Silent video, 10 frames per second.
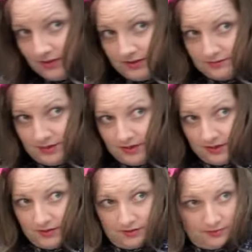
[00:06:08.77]
Here's my
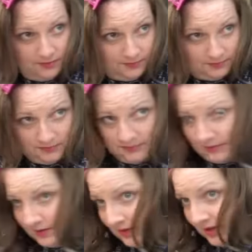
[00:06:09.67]
comb.
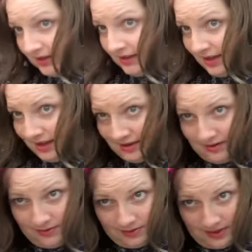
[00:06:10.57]

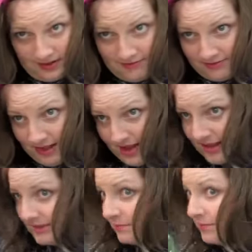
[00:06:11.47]
Again, holding it
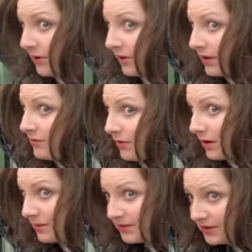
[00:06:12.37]
flat, pulling it
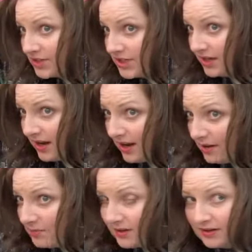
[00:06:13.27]
forward with your chin
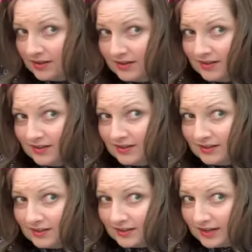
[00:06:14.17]
up,
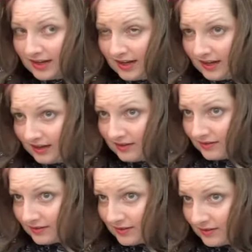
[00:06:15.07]
and
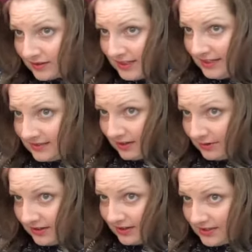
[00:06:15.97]
teasing
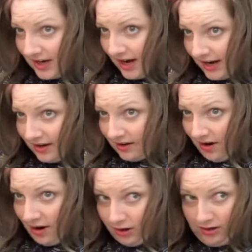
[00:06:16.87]
with your entire
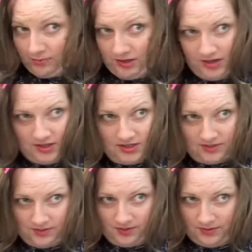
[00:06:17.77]
arm, not
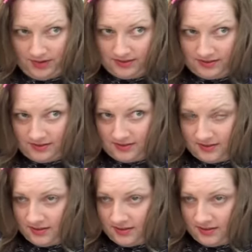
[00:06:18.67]
just your wrist.